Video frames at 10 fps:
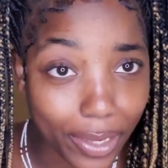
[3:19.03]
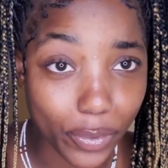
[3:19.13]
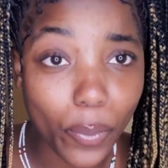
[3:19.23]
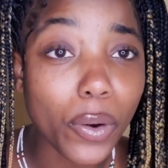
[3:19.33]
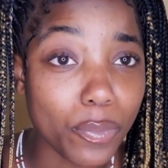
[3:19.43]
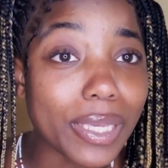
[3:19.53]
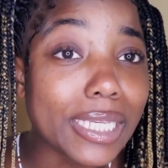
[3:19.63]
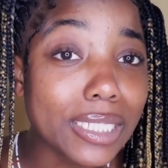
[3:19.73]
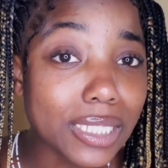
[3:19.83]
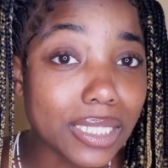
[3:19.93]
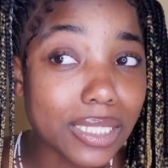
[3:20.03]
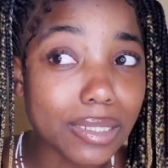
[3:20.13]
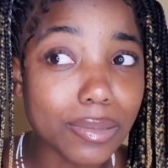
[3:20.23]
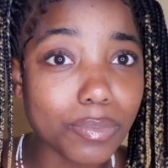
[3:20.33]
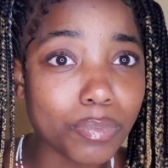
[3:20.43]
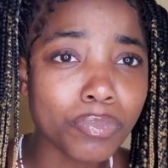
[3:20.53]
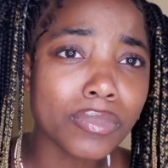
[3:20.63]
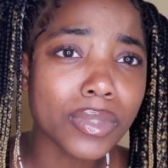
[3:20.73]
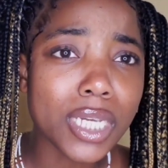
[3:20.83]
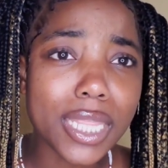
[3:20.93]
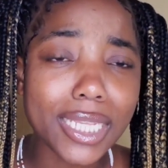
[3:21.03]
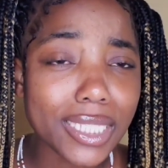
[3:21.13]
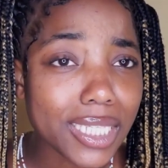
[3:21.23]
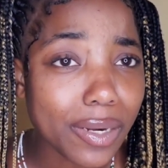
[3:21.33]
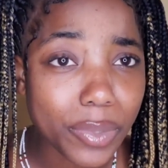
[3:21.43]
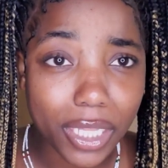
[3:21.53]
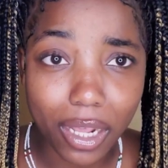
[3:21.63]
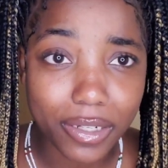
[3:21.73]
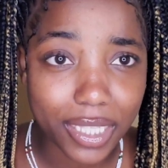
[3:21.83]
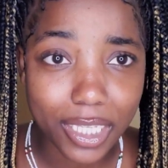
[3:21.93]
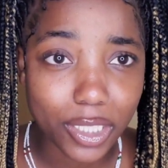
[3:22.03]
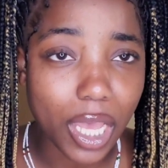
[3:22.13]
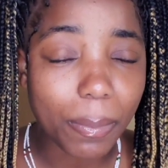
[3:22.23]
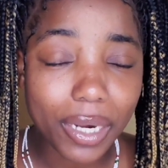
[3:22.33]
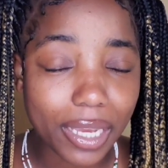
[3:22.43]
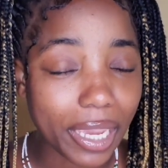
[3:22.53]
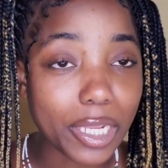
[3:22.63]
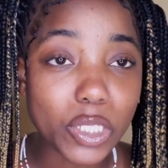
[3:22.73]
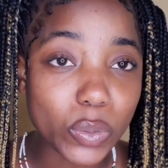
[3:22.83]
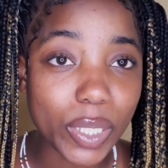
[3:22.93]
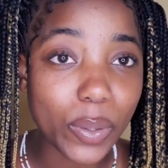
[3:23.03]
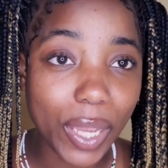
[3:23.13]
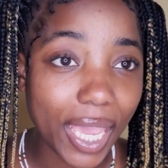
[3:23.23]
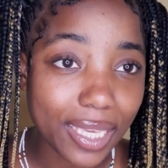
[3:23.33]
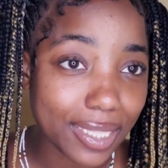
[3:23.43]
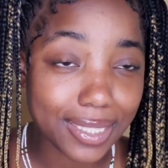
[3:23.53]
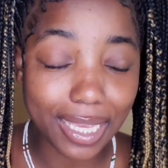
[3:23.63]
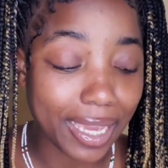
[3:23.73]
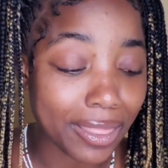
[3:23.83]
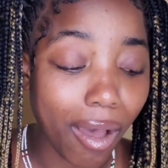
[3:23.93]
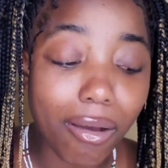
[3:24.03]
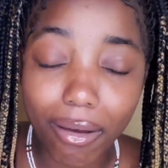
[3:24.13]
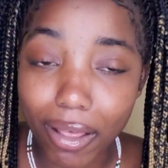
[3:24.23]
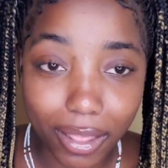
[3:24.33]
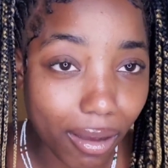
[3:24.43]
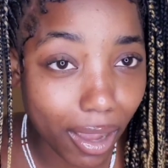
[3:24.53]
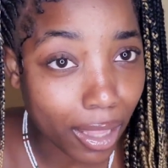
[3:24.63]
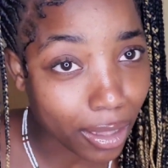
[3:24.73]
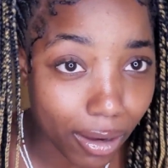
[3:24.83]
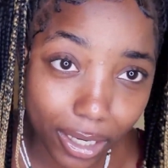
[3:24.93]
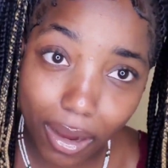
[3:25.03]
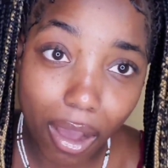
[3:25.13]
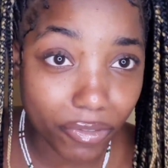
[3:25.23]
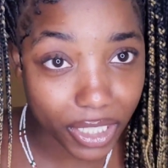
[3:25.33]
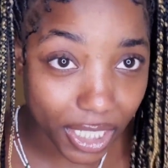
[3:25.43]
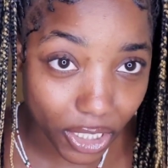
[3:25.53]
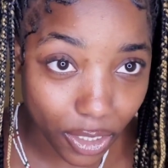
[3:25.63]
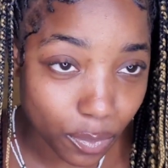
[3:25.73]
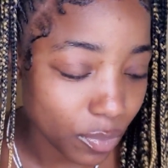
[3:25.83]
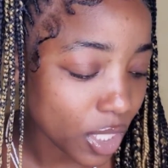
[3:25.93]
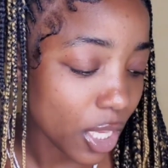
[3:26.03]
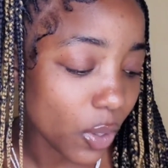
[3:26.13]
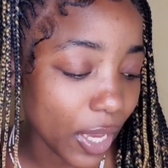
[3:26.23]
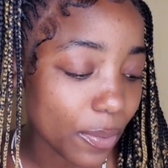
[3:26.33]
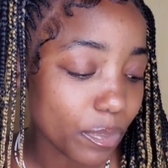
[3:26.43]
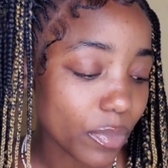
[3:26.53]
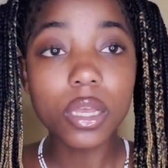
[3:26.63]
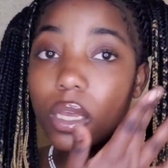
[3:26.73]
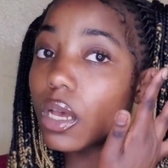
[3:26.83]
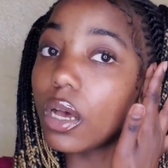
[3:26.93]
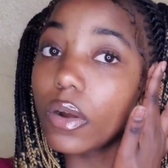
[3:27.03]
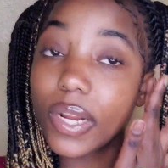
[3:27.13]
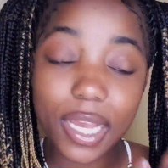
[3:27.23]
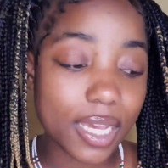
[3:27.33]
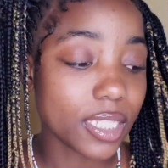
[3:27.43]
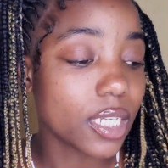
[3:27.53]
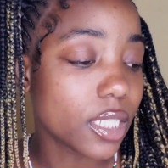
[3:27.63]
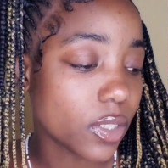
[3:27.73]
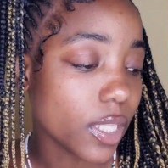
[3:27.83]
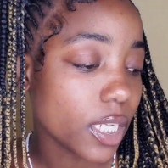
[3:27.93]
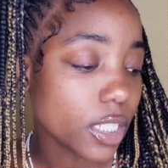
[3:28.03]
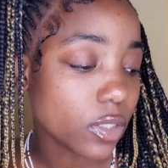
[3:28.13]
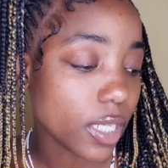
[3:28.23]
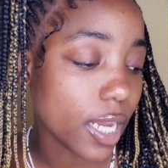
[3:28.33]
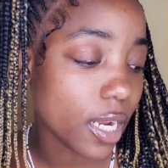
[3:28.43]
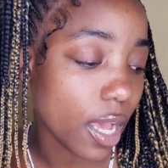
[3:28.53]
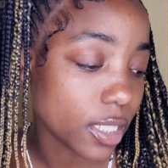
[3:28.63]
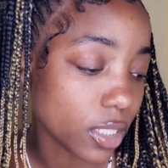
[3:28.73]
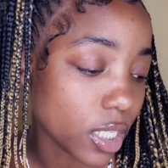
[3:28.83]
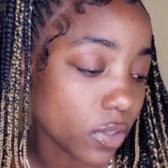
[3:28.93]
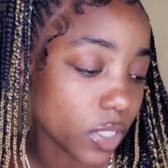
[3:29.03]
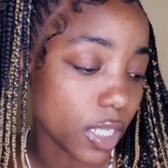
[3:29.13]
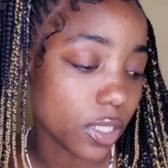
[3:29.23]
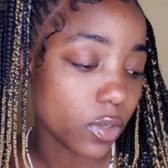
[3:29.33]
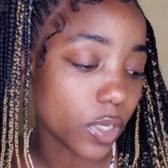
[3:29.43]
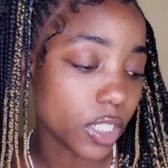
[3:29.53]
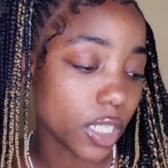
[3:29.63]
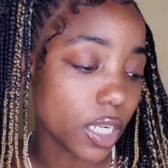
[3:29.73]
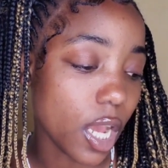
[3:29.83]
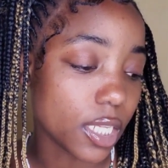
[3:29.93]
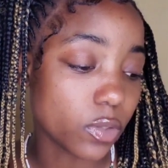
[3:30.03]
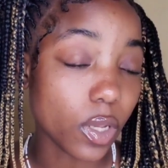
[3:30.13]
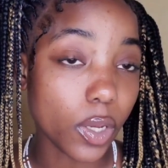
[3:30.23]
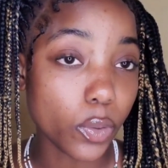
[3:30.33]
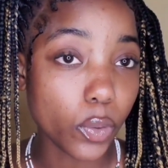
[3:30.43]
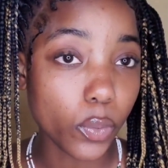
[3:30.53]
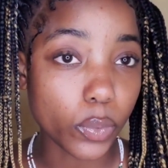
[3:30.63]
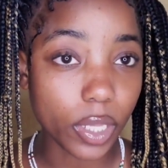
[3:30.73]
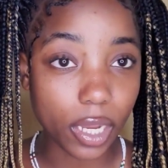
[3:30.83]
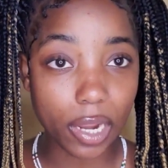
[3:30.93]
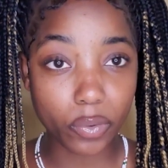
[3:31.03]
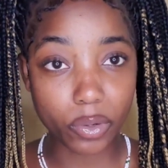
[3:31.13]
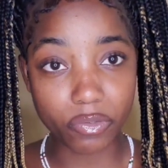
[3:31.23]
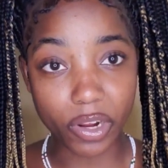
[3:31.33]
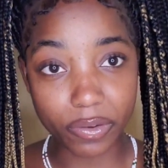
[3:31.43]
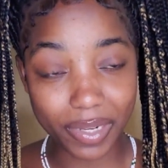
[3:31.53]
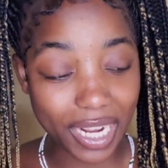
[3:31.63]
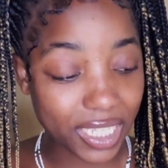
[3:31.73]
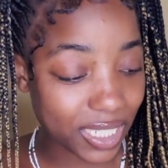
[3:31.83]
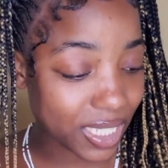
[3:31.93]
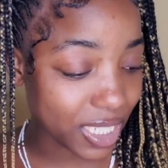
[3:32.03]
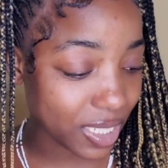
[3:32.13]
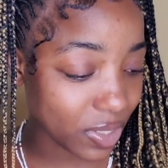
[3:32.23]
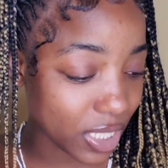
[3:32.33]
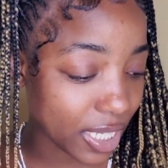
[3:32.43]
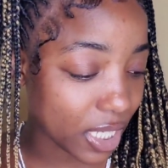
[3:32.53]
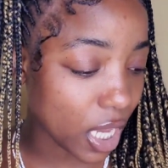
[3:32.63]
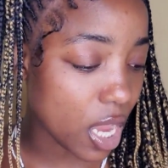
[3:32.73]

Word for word: you're going to be that's just gonna be a lot of things i'm gonna get into it okay it's like a long a long a long conversation okay Alright guys, so then she goes ahead and asks the second question as, you know, the category of recommendations. She was like,